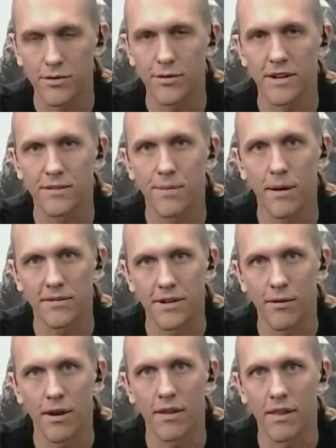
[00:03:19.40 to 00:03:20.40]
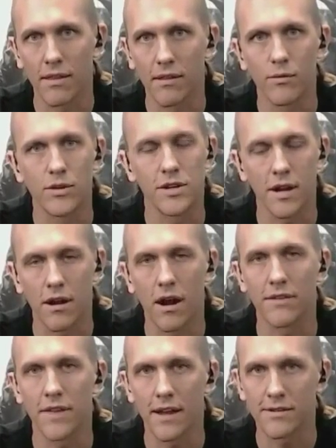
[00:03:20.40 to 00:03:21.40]
transparency, right? We should have
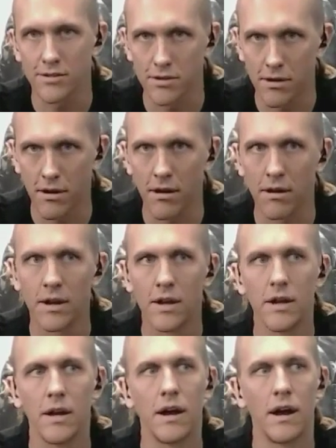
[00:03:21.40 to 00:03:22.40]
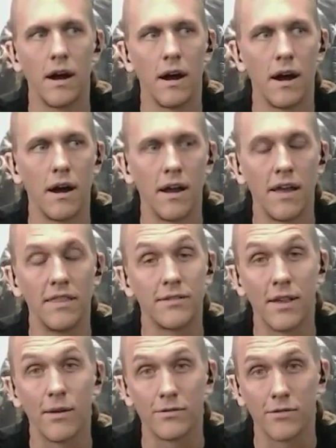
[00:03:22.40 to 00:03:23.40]
caught that sooner, and
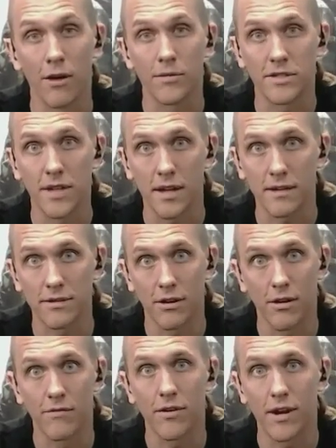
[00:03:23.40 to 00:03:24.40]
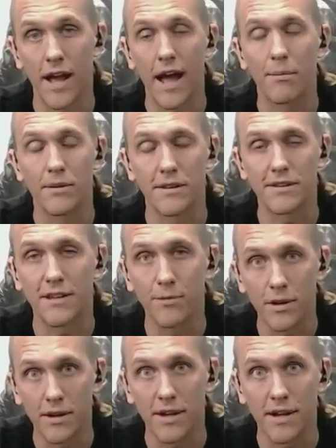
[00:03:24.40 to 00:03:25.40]
so that was our mistake. So I'm very happy that the
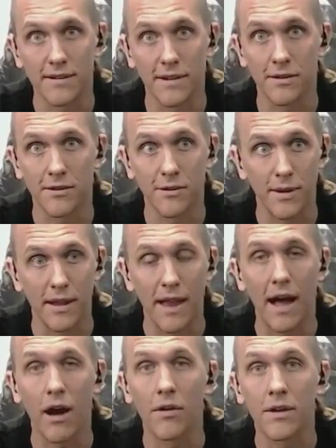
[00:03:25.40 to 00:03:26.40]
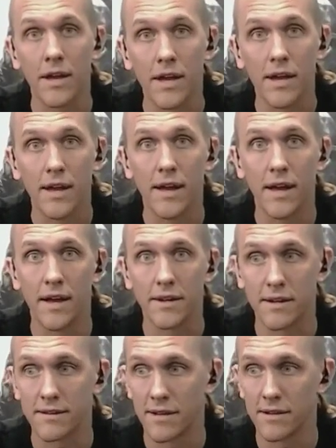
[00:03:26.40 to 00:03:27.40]
community continued to be loud
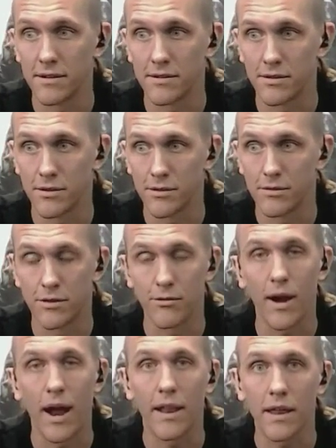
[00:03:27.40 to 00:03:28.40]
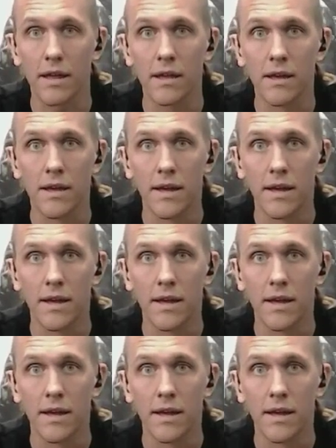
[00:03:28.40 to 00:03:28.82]
and continued to rally.